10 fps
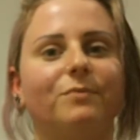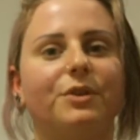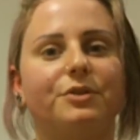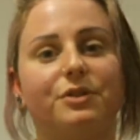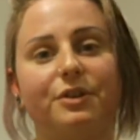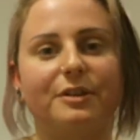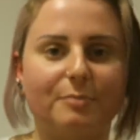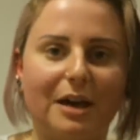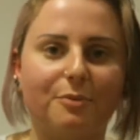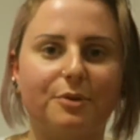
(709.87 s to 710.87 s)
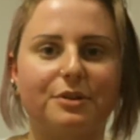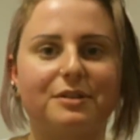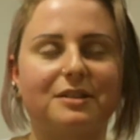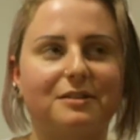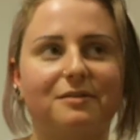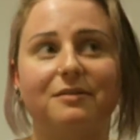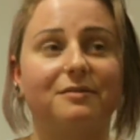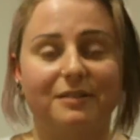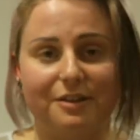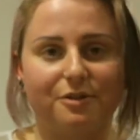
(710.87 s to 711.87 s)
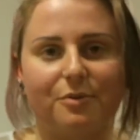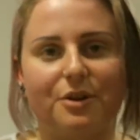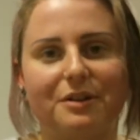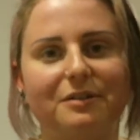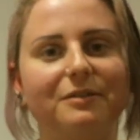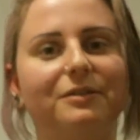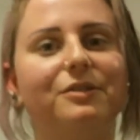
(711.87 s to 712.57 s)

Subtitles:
There's good and bad ones in either one.